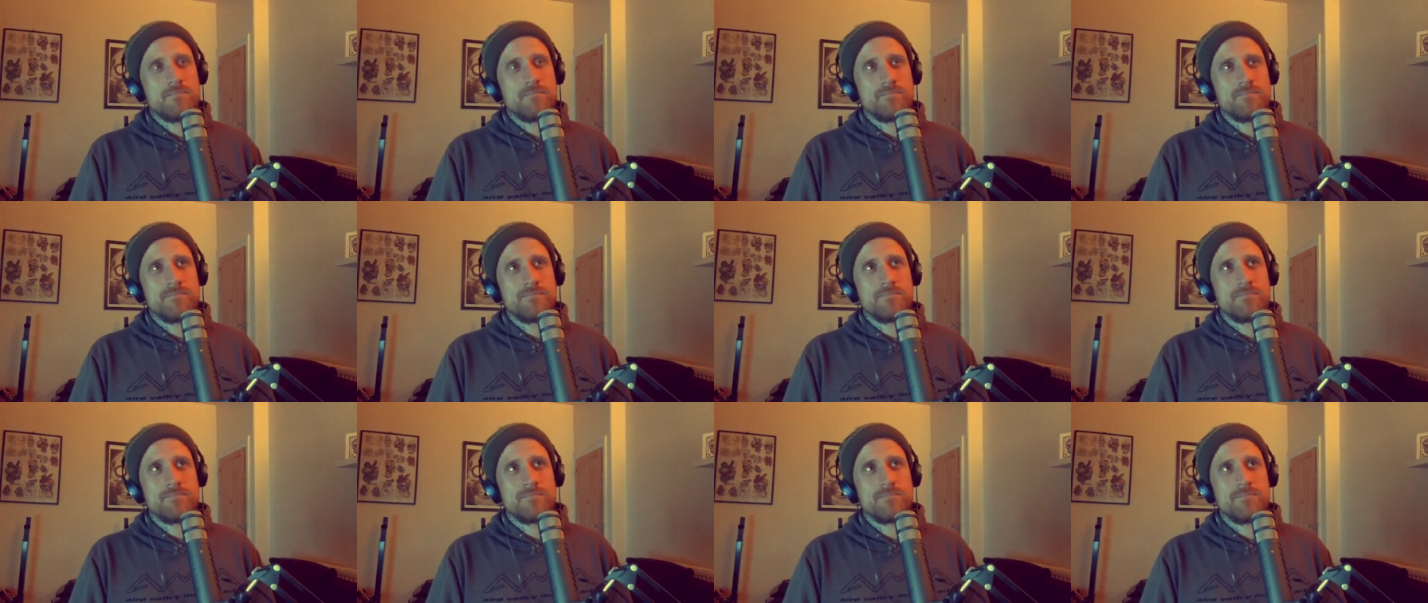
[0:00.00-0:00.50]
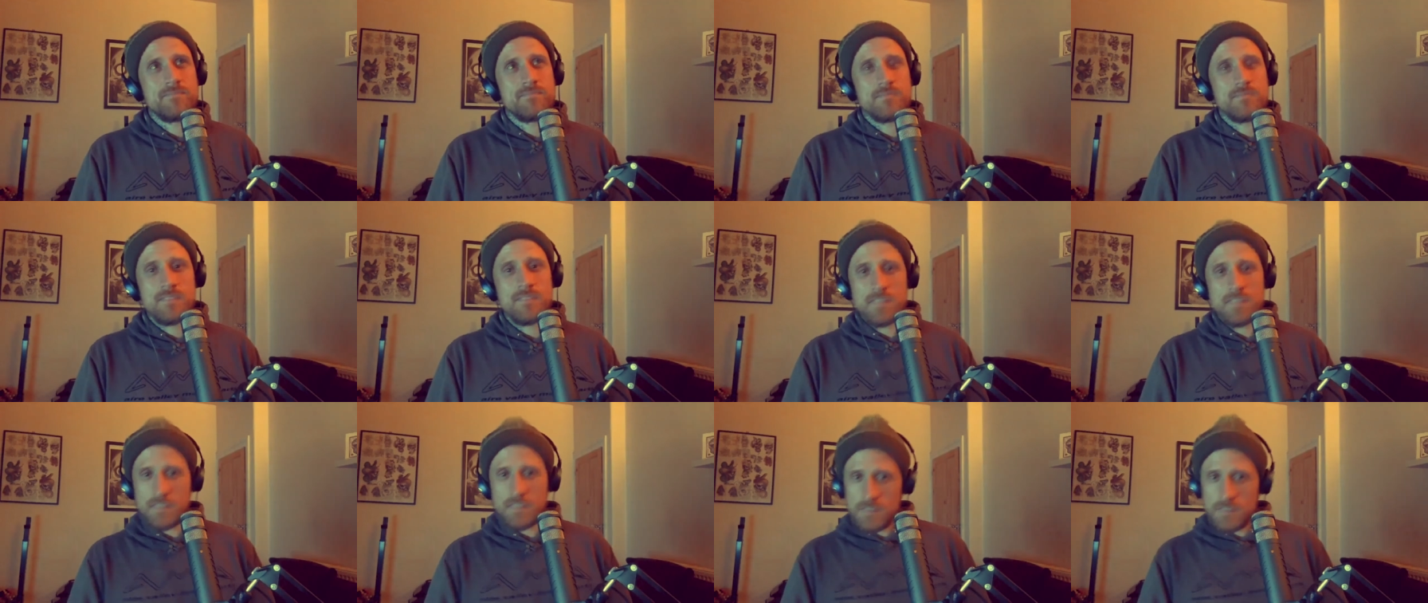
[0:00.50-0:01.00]

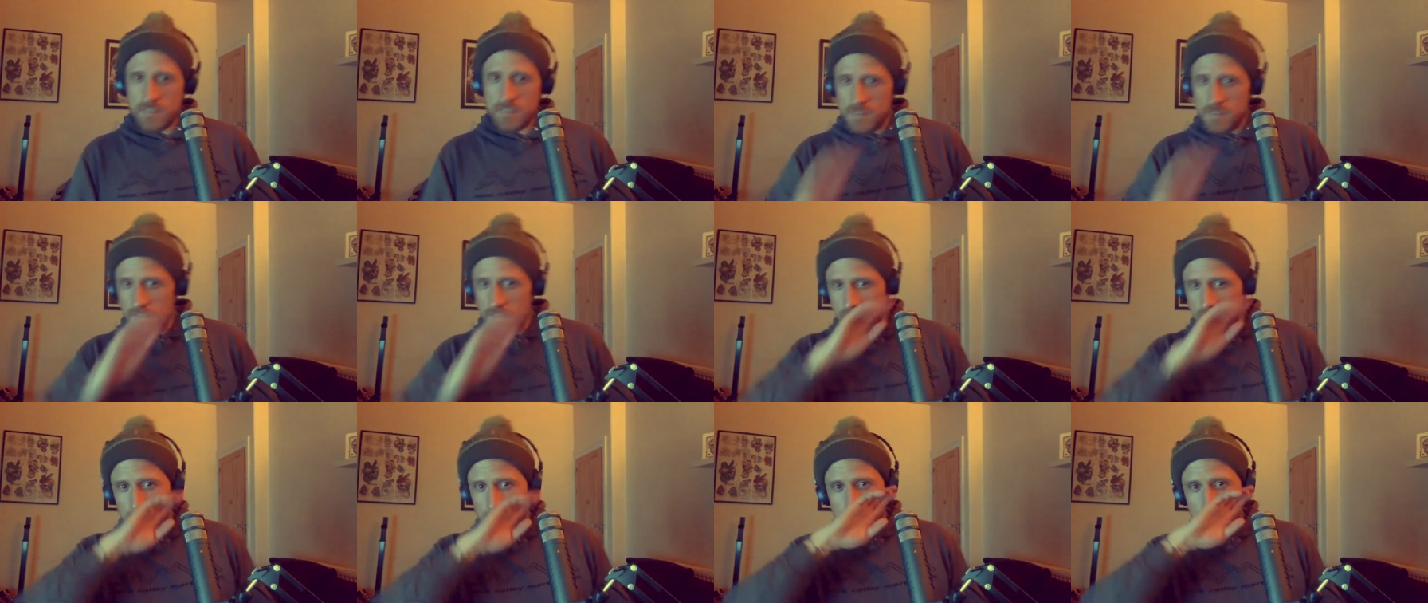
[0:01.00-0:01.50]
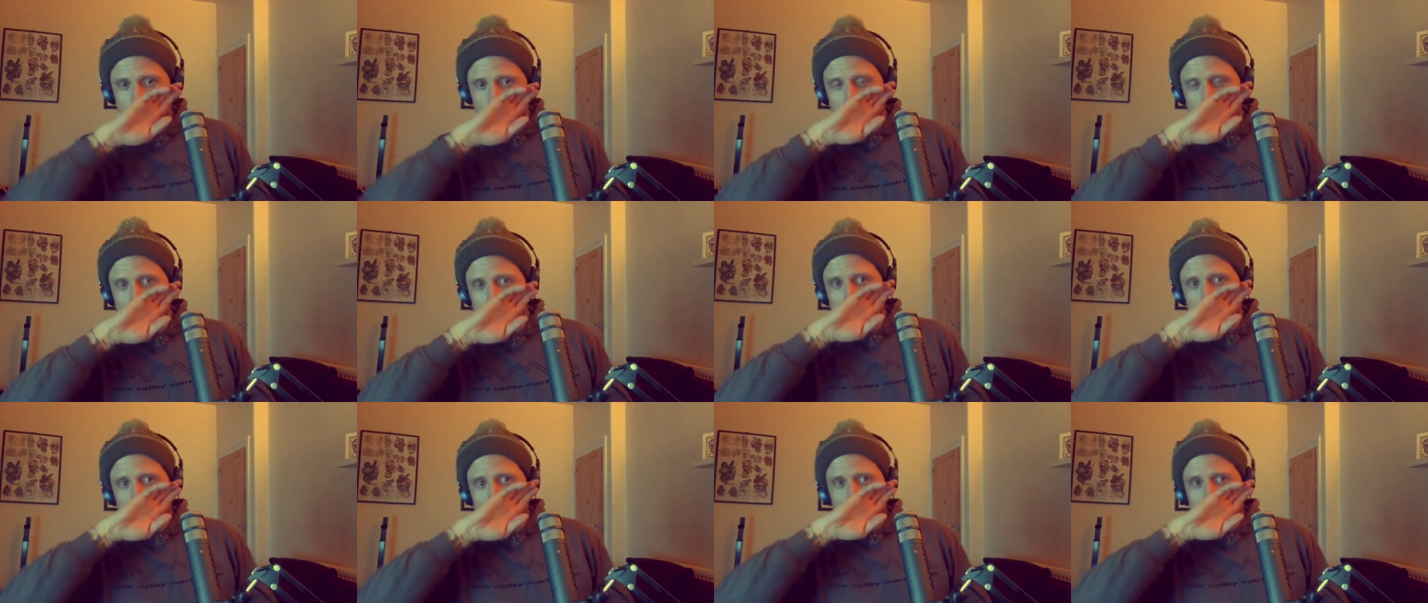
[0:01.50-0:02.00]
excuse,
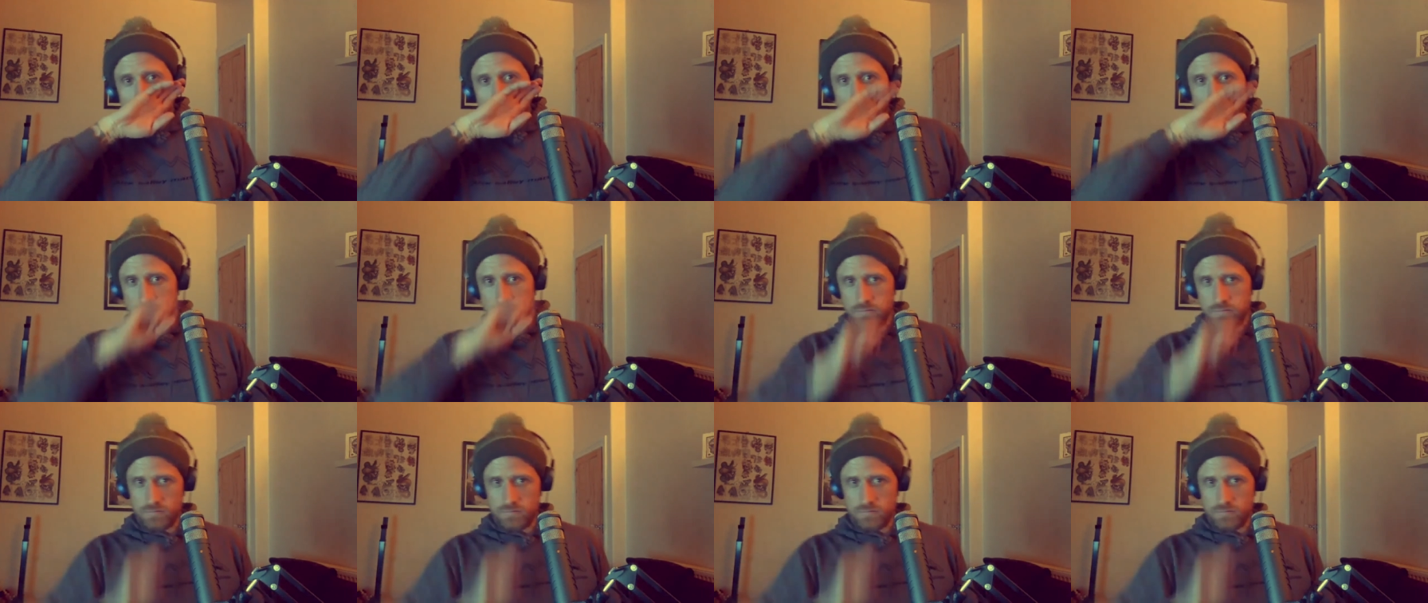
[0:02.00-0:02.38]
or you can excuse